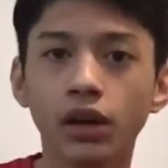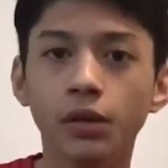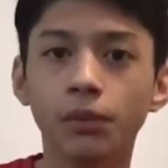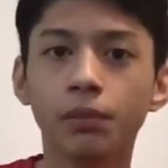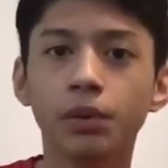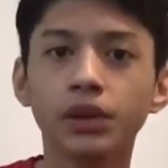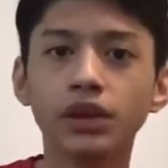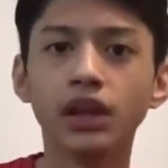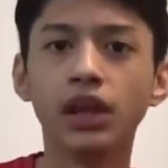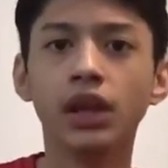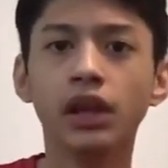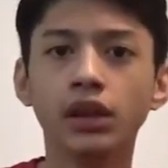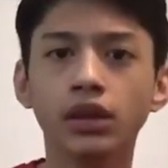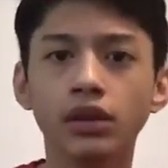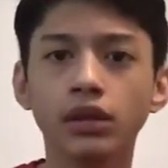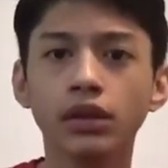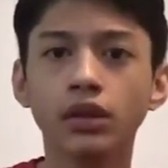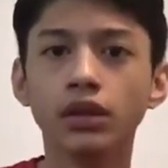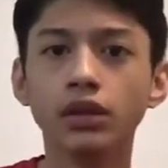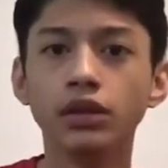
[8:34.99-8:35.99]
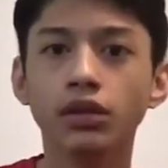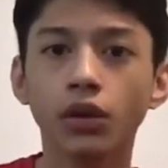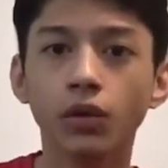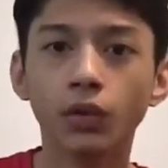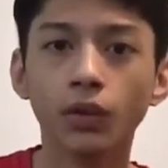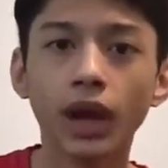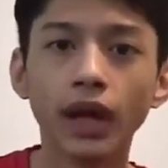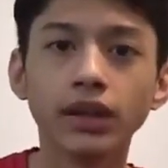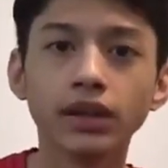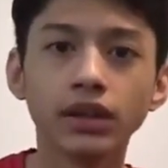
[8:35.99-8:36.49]
put in your
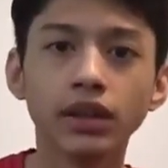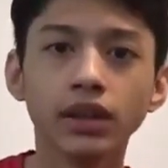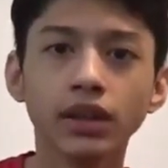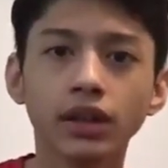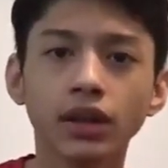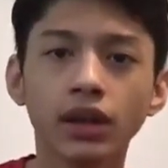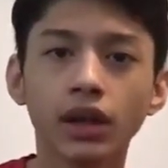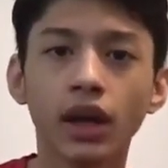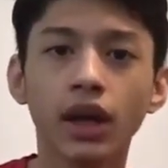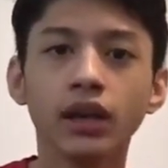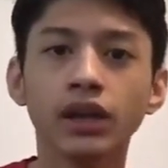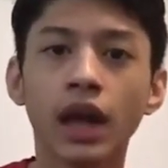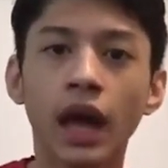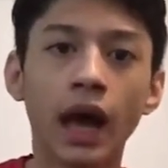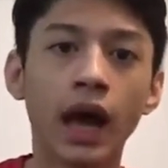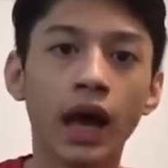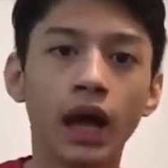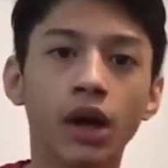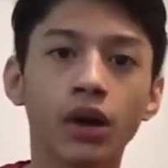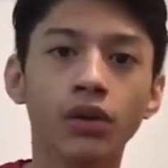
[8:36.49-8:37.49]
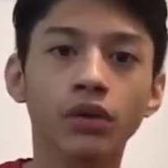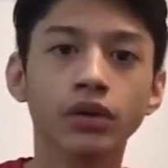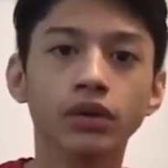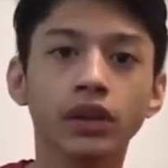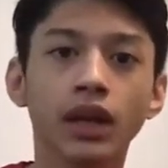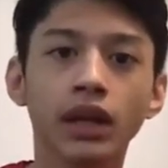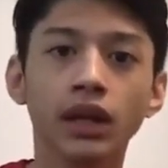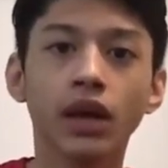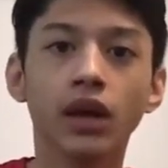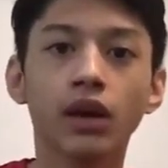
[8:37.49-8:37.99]
writing and how
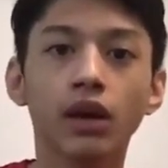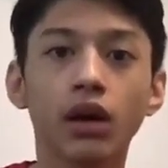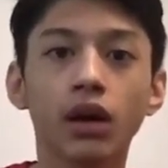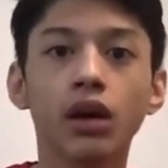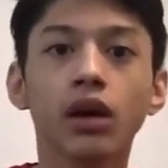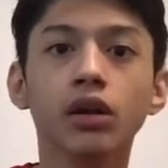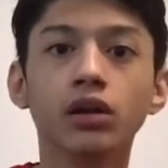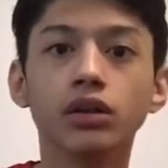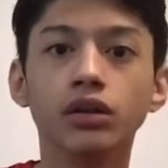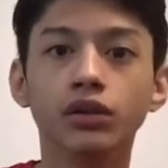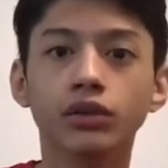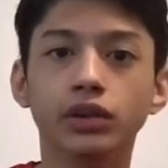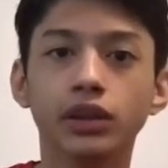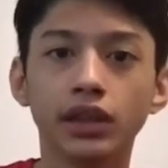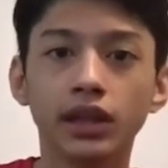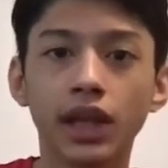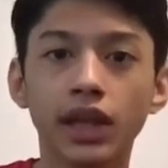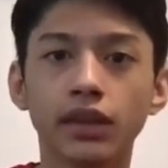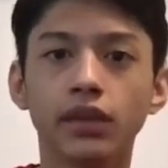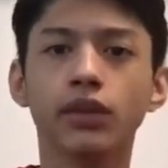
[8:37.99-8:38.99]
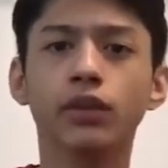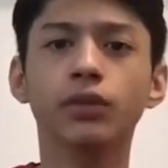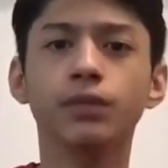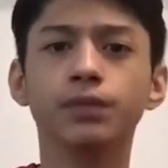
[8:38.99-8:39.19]
they all go together.